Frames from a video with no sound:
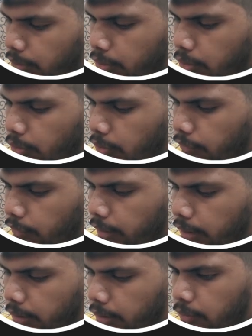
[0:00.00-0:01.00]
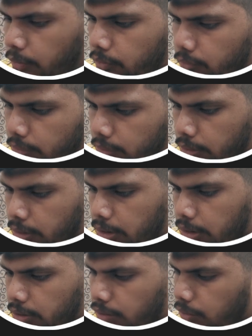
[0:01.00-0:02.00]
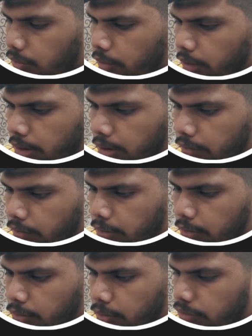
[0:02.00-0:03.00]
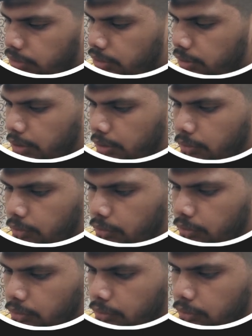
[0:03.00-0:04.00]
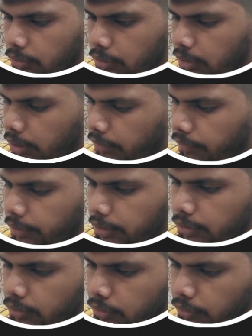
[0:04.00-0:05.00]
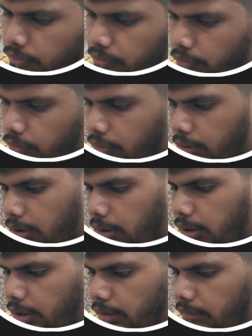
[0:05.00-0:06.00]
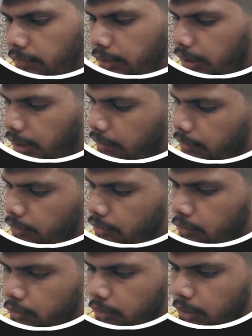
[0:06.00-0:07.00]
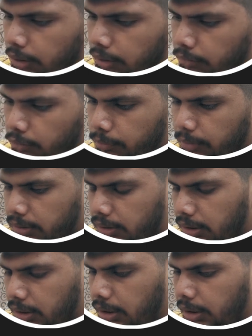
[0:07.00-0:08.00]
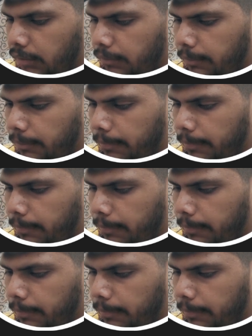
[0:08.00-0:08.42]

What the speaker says: dot value is not equal to 0, if it is not 0, then what I have to do, I have to basically